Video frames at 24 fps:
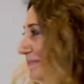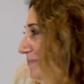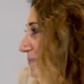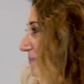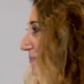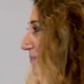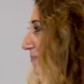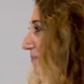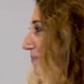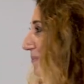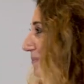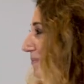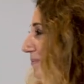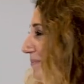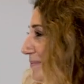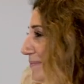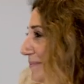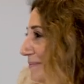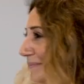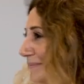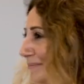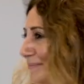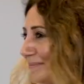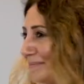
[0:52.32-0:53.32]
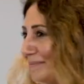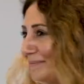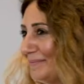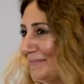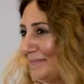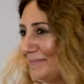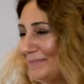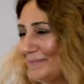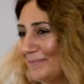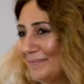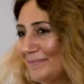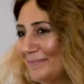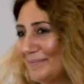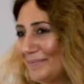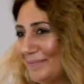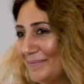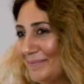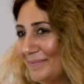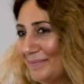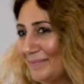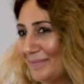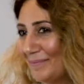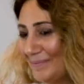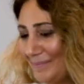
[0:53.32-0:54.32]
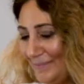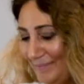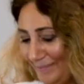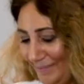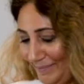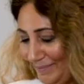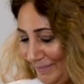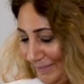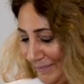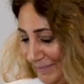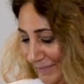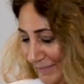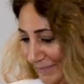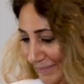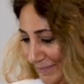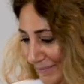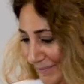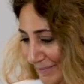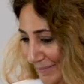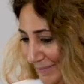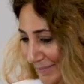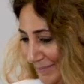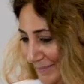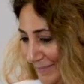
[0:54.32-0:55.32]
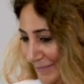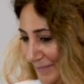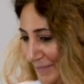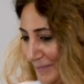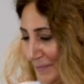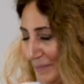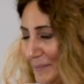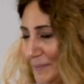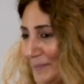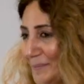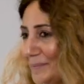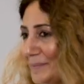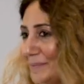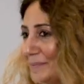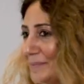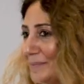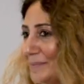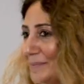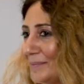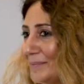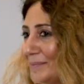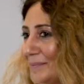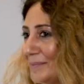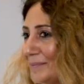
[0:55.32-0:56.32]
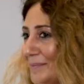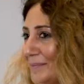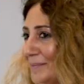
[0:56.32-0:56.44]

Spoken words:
(silent)